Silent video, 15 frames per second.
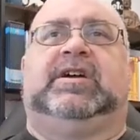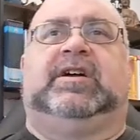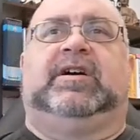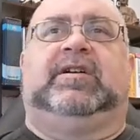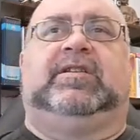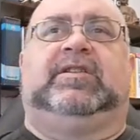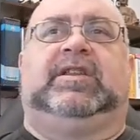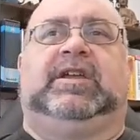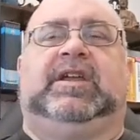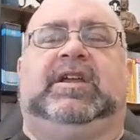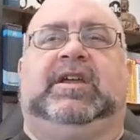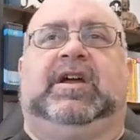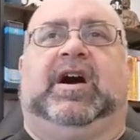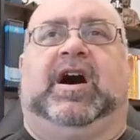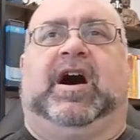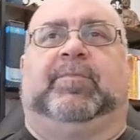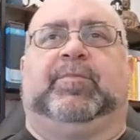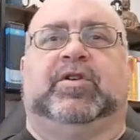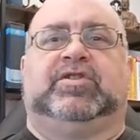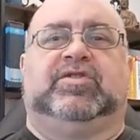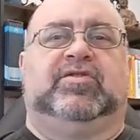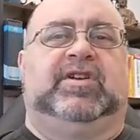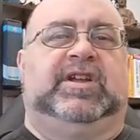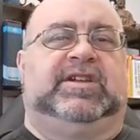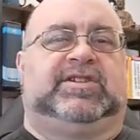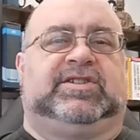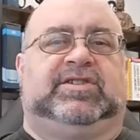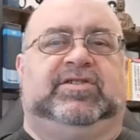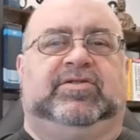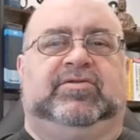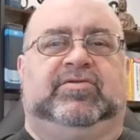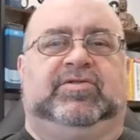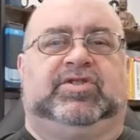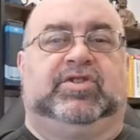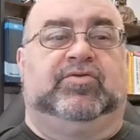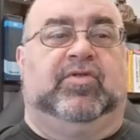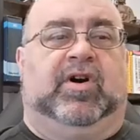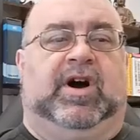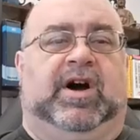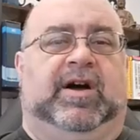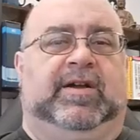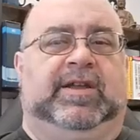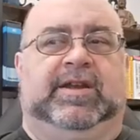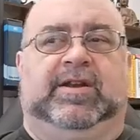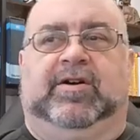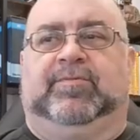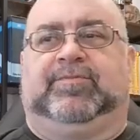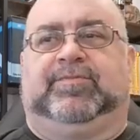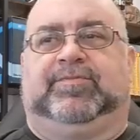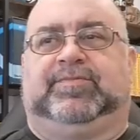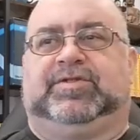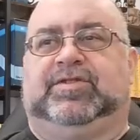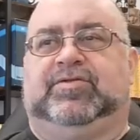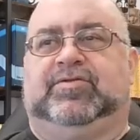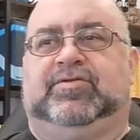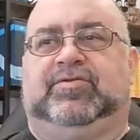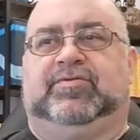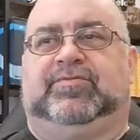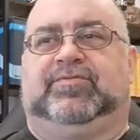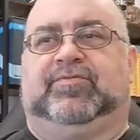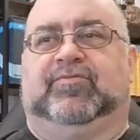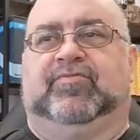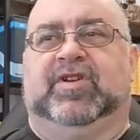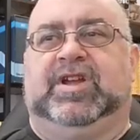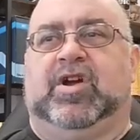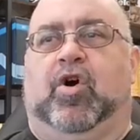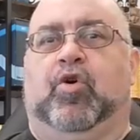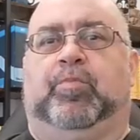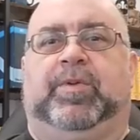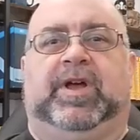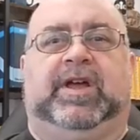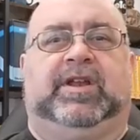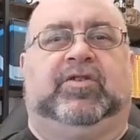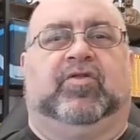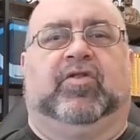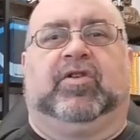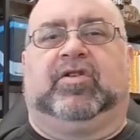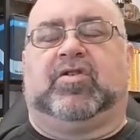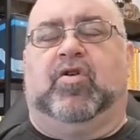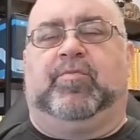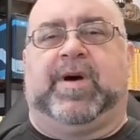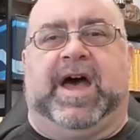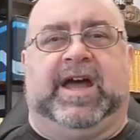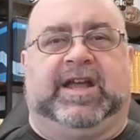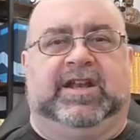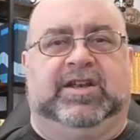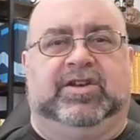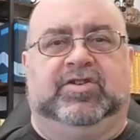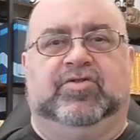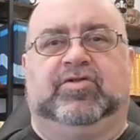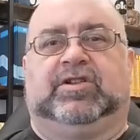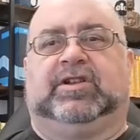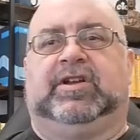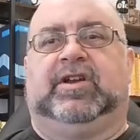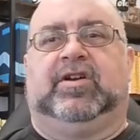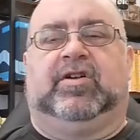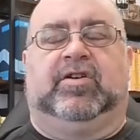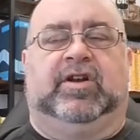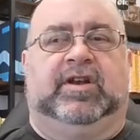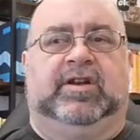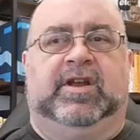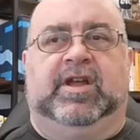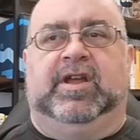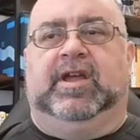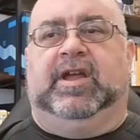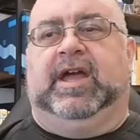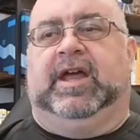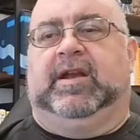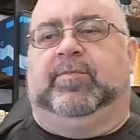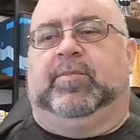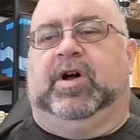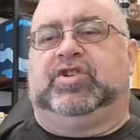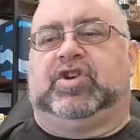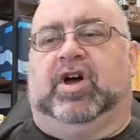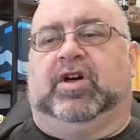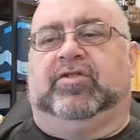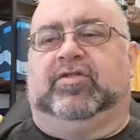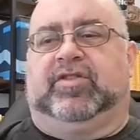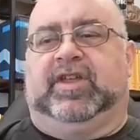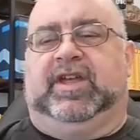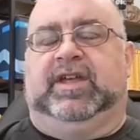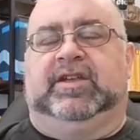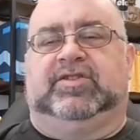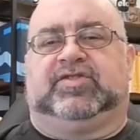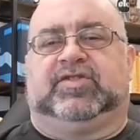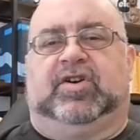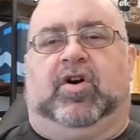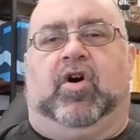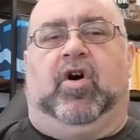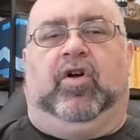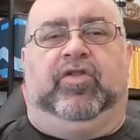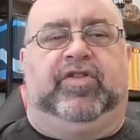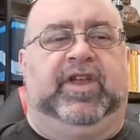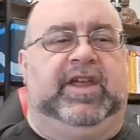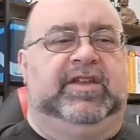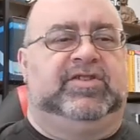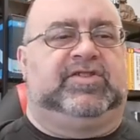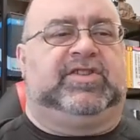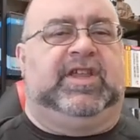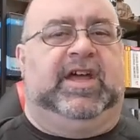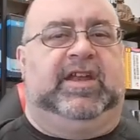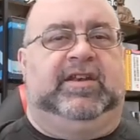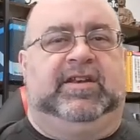the opportunities to do, to reopen or go back into nuclear and a bunch of other things, all things that,